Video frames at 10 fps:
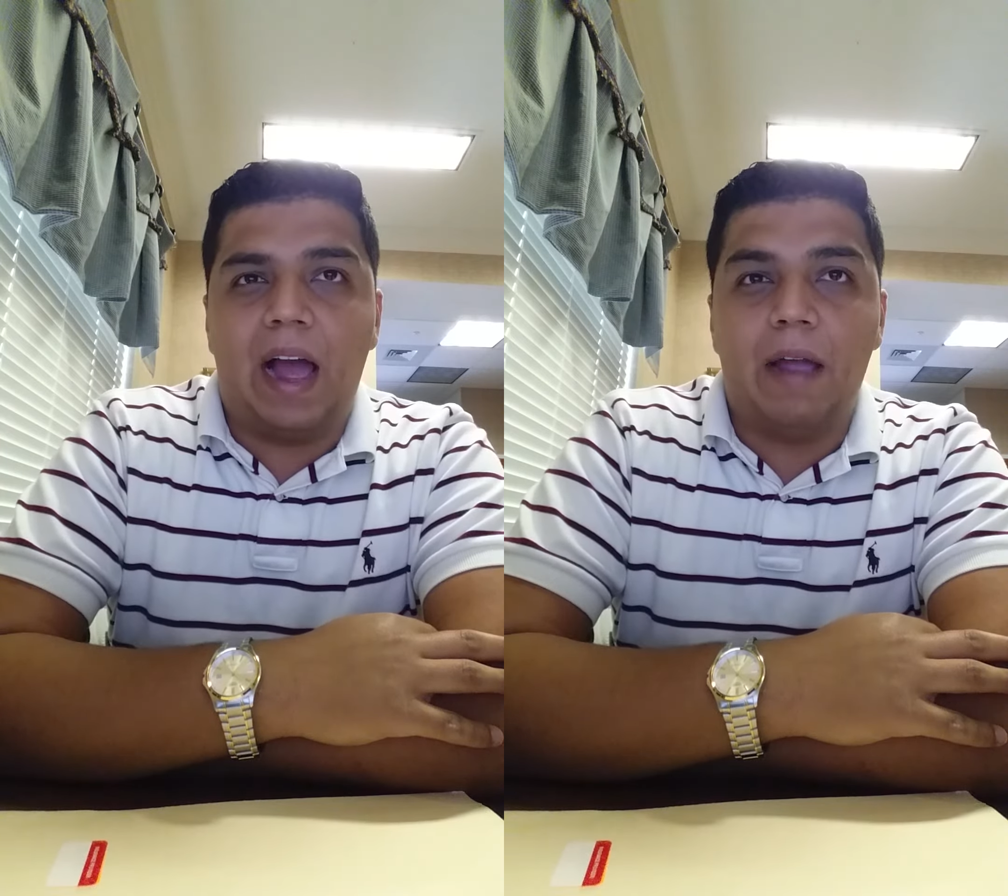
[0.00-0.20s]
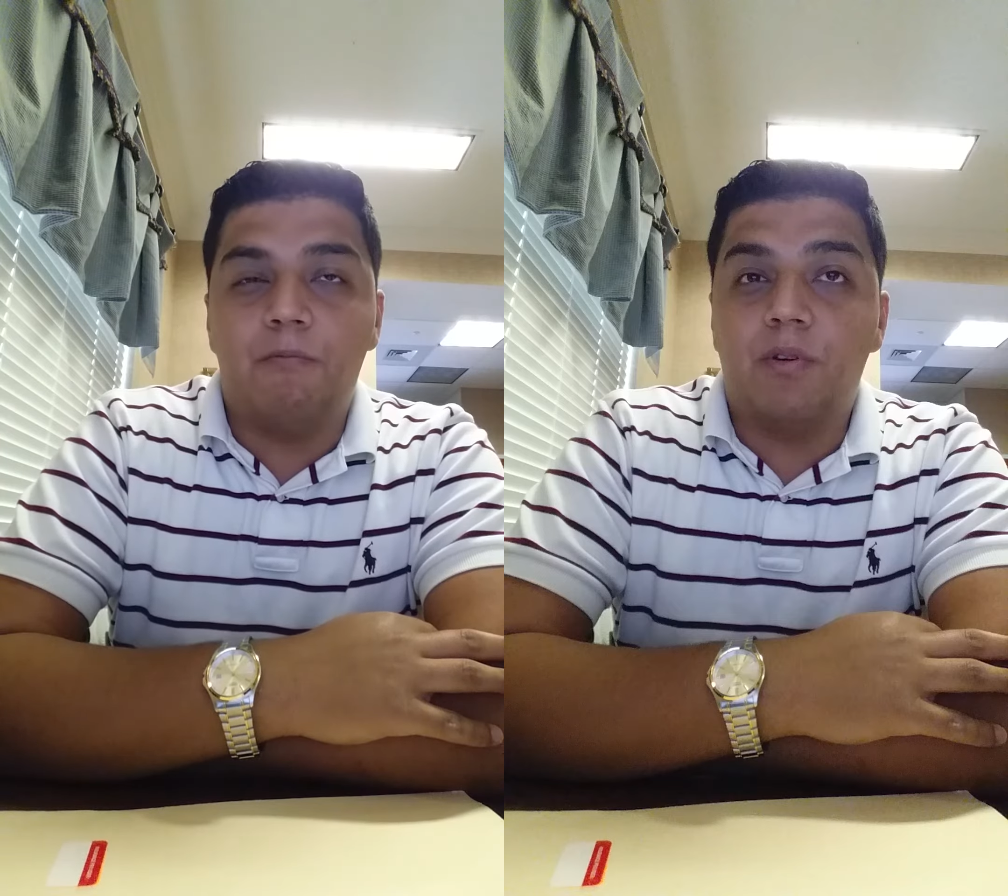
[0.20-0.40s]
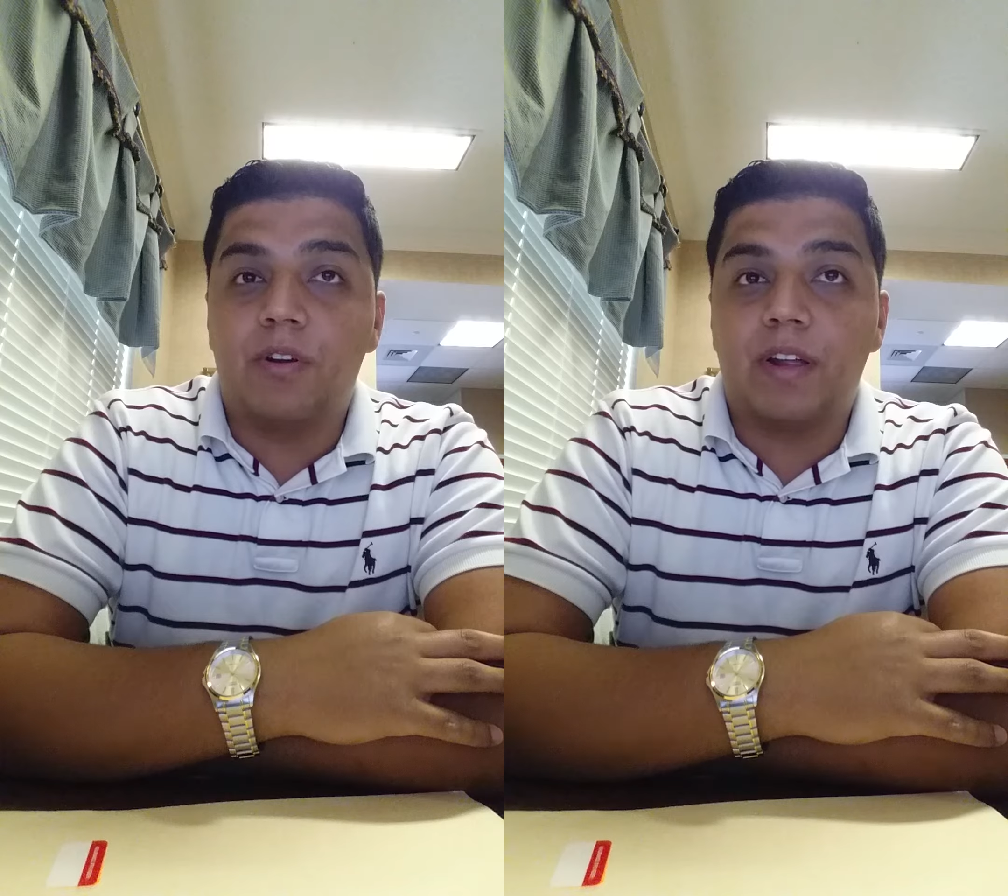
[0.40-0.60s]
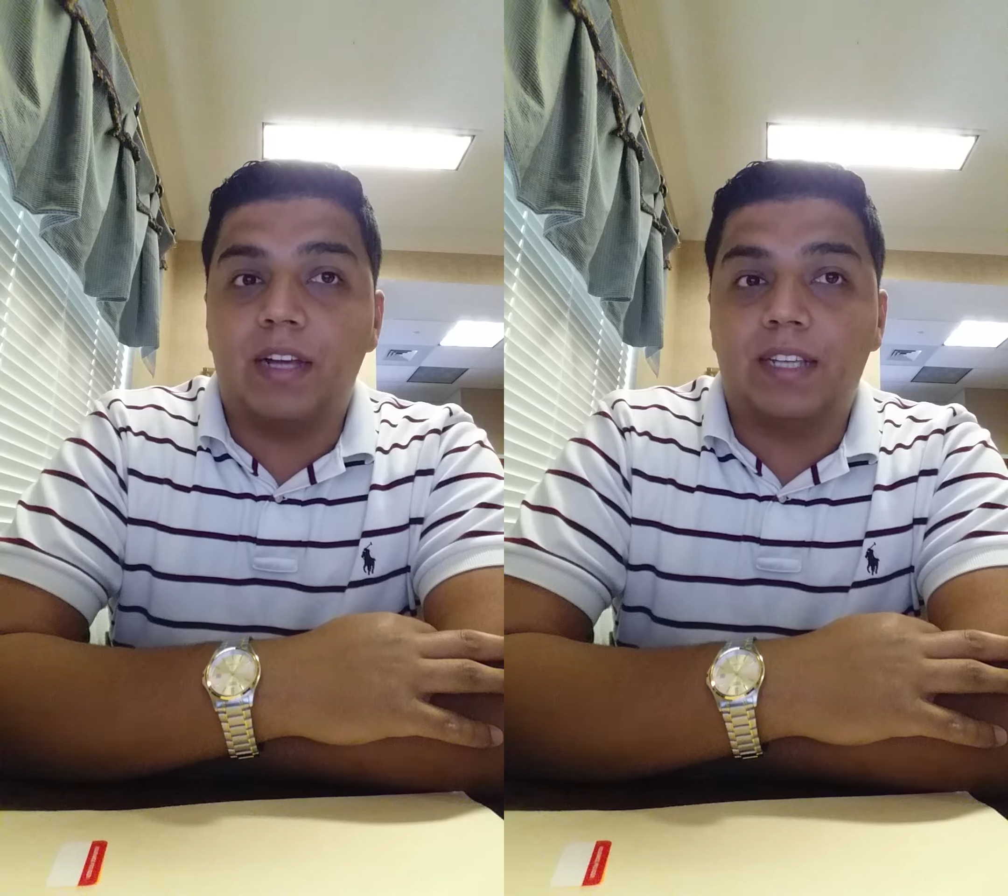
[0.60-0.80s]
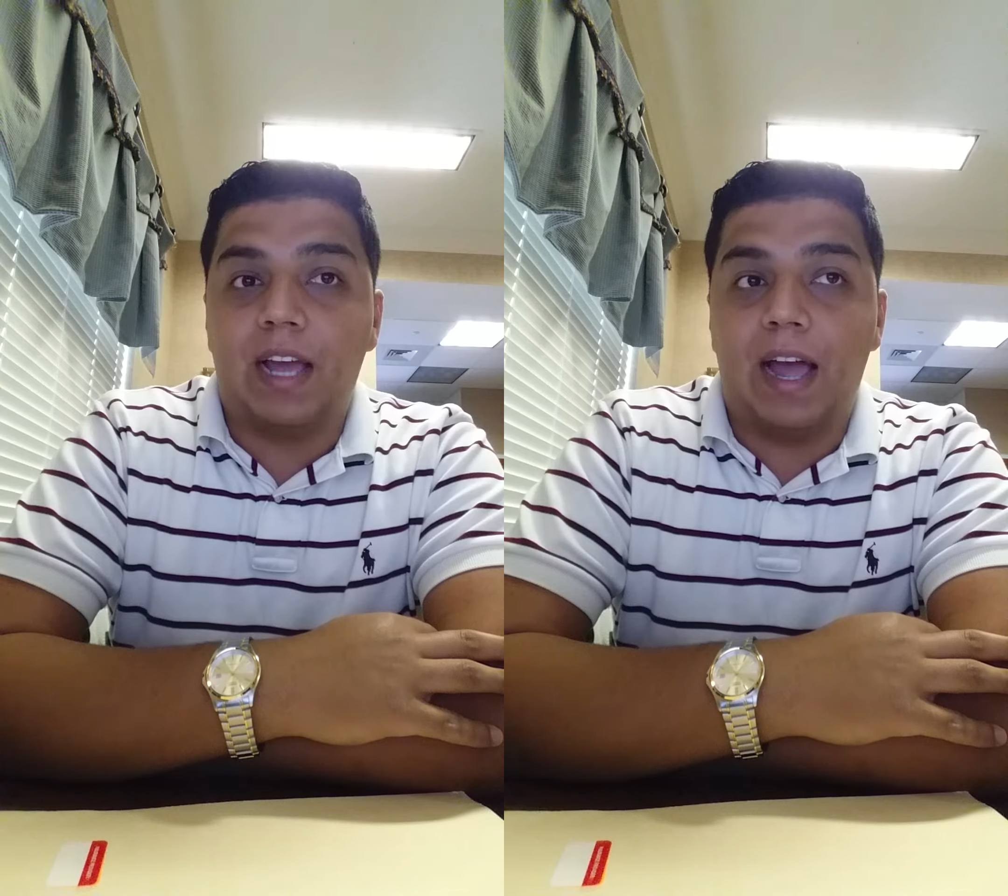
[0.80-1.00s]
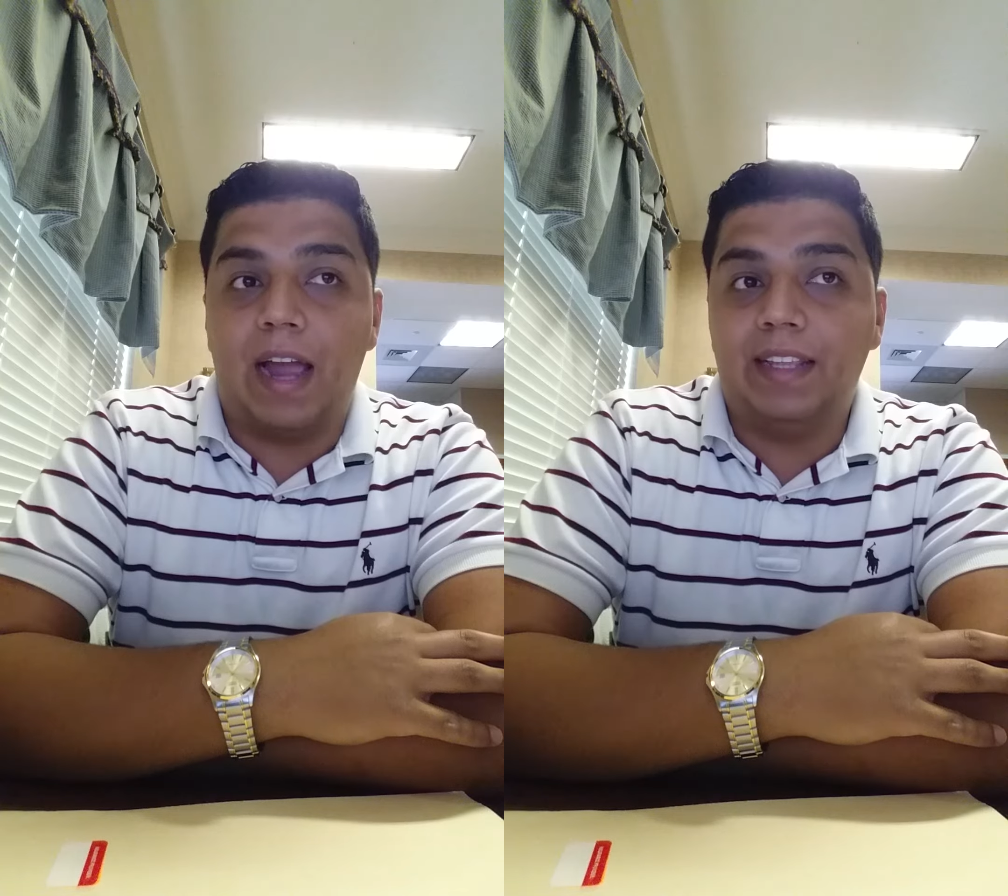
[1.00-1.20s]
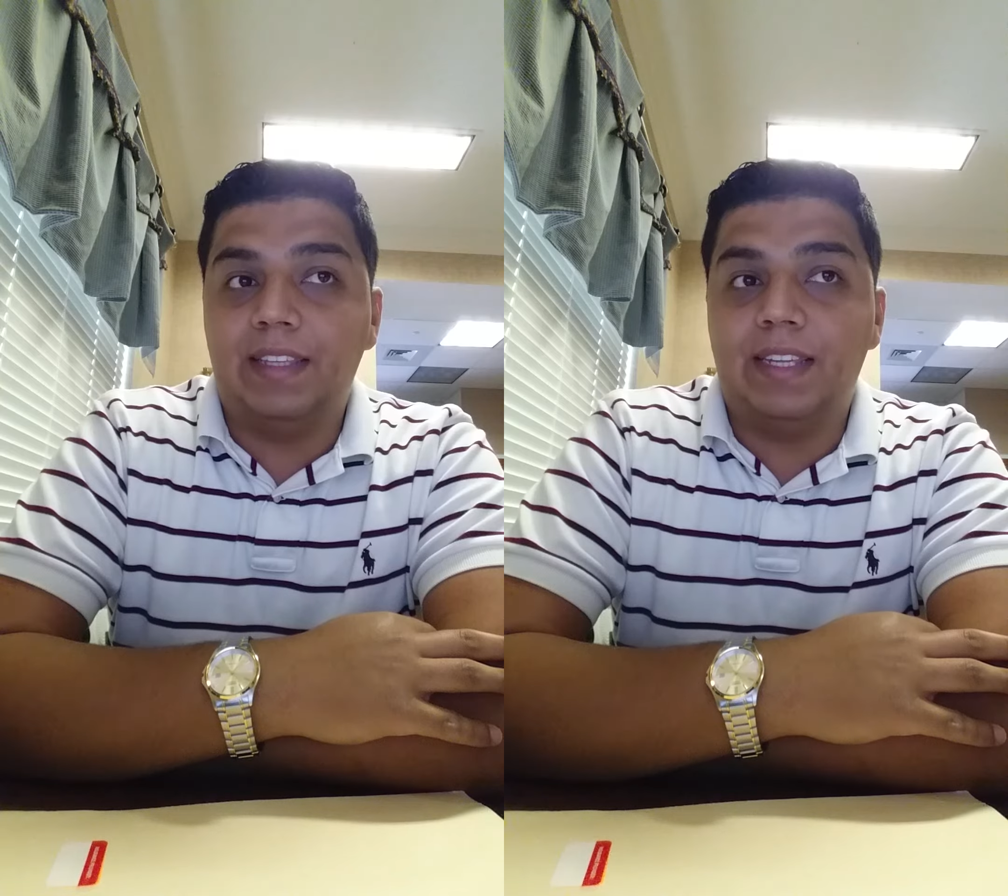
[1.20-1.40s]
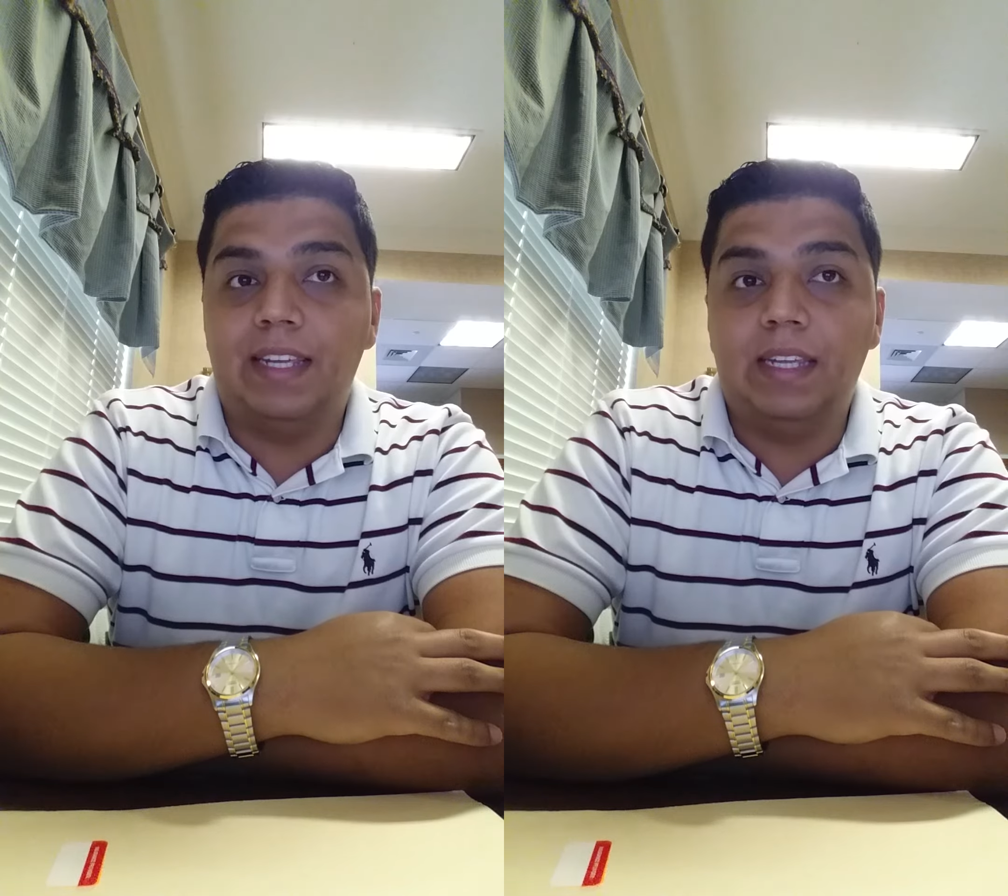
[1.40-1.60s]
I work as a
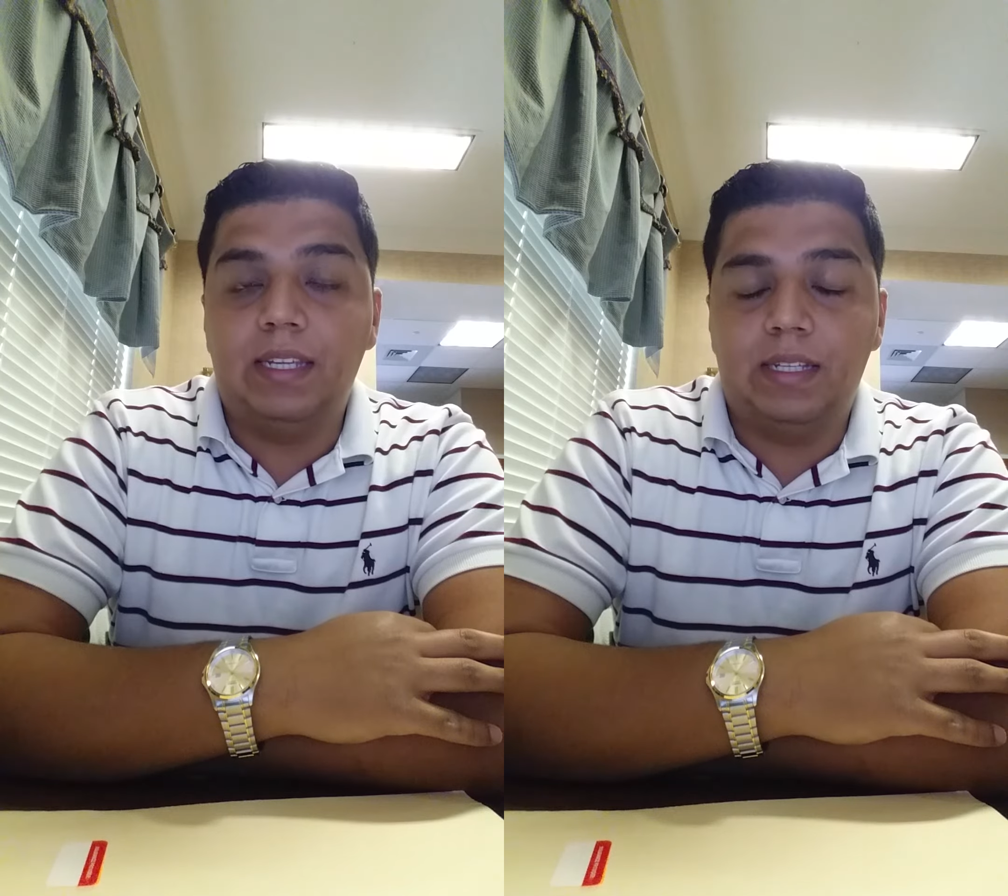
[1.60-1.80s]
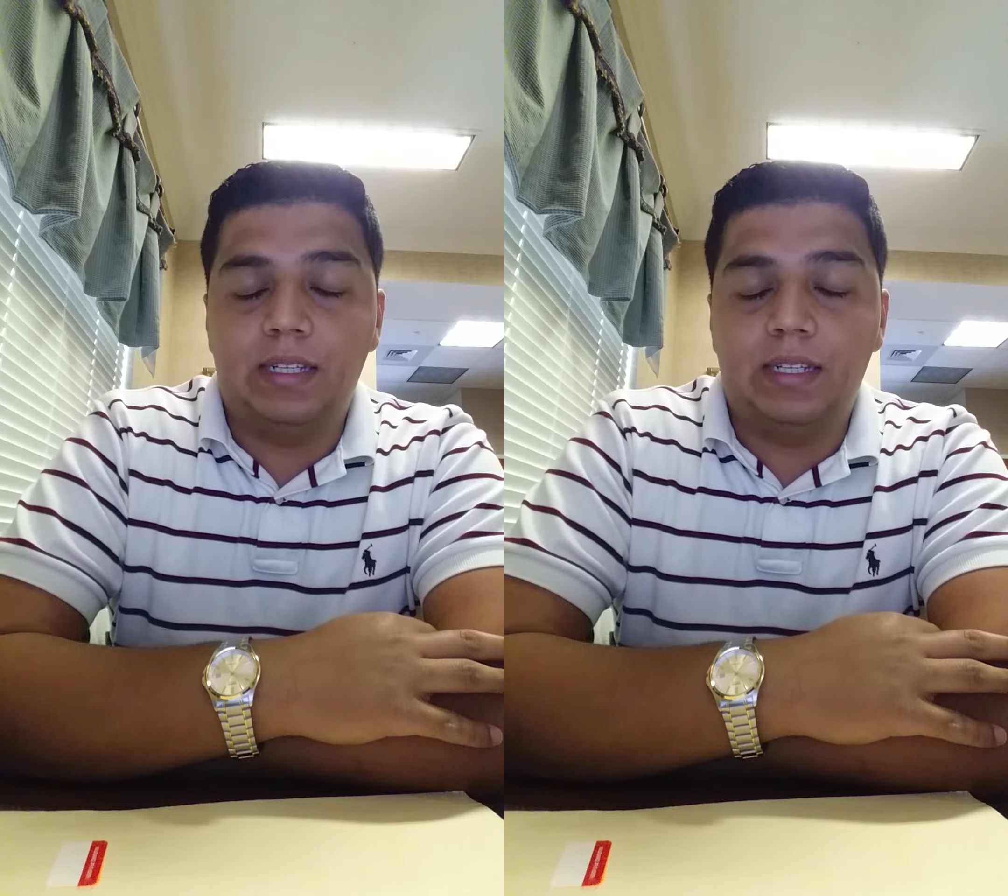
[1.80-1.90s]
IT